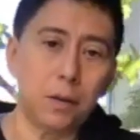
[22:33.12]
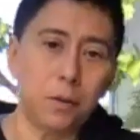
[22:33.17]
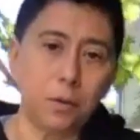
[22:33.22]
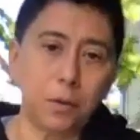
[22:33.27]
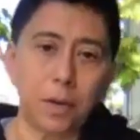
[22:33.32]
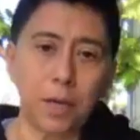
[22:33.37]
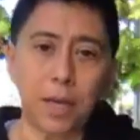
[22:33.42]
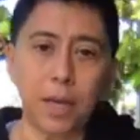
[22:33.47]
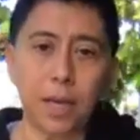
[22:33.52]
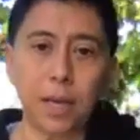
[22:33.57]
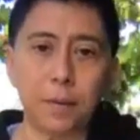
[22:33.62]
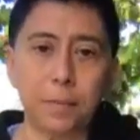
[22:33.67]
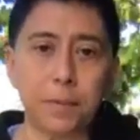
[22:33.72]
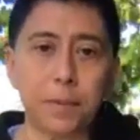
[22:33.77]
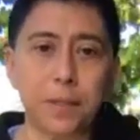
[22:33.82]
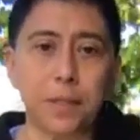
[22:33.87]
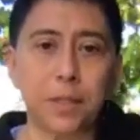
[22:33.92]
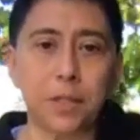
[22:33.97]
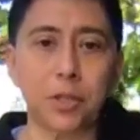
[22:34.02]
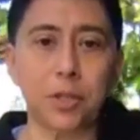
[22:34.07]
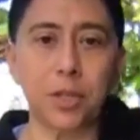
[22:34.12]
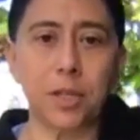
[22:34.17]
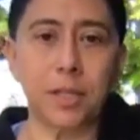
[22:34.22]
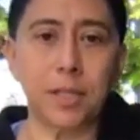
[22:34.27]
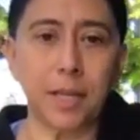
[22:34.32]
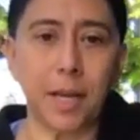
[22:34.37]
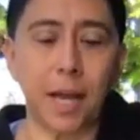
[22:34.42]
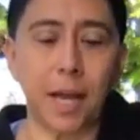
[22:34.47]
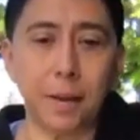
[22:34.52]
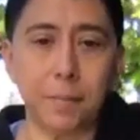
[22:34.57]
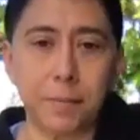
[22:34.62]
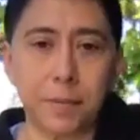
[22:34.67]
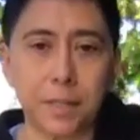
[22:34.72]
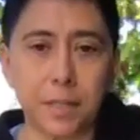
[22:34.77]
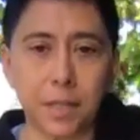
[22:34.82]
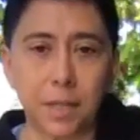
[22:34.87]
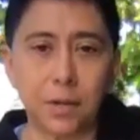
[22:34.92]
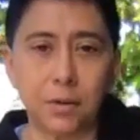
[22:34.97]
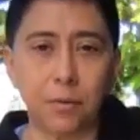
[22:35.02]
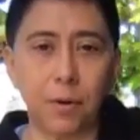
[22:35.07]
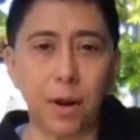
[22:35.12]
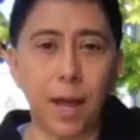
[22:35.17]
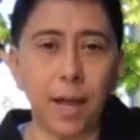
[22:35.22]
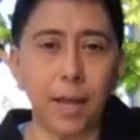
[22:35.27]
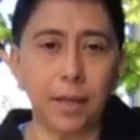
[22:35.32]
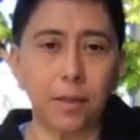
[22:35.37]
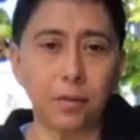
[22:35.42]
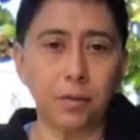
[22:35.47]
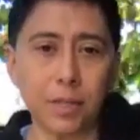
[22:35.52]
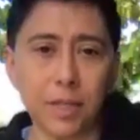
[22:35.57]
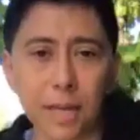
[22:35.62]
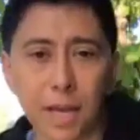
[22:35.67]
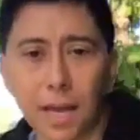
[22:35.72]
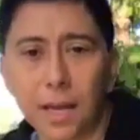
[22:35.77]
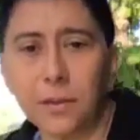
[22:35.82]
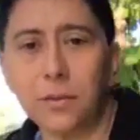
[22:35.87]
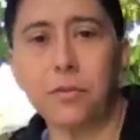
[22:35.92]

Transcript: hips 3 times right. It doesn't have to